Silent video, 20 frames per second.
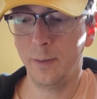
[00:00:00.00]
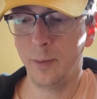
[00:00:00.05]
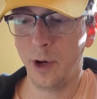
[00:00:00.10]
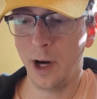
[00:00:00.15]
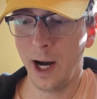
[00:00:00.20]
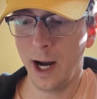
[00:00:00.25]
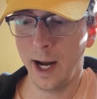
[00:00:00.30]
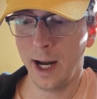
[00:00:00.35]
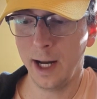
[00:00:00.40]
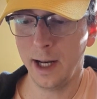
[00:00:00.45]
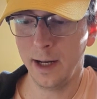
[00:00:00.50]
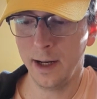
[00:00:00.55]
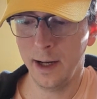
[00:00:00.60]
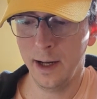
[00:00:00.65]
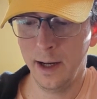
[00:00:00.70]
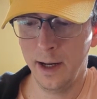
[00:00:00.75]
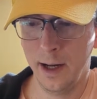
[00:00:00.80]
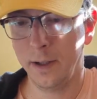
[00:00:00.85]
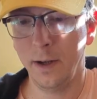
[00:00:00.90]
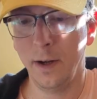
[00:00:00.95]
bright.
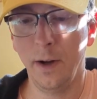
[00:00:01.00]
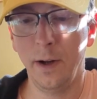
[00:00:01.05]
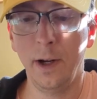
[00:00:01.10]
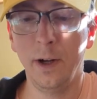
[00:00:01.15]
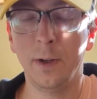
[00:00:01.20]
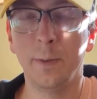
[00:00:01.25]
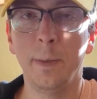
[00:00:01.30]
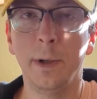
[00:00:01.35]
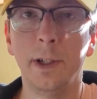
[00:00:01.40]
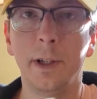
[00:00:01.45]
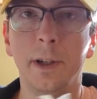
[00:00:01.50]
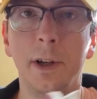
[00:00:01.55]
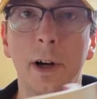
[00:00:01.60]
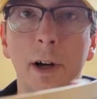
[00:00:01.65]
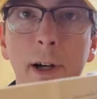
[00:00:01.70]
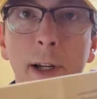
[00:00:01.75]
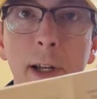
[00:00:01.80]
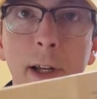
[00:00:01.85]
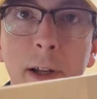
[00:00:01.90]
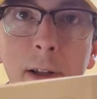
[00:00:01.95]
Here's Mrs.
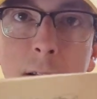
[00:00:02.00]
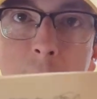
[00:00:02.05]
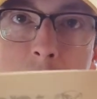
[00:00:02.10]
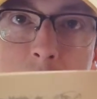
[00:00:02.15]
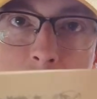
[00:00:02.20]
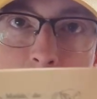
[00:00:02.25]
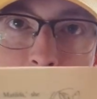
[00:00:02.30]
Honey. This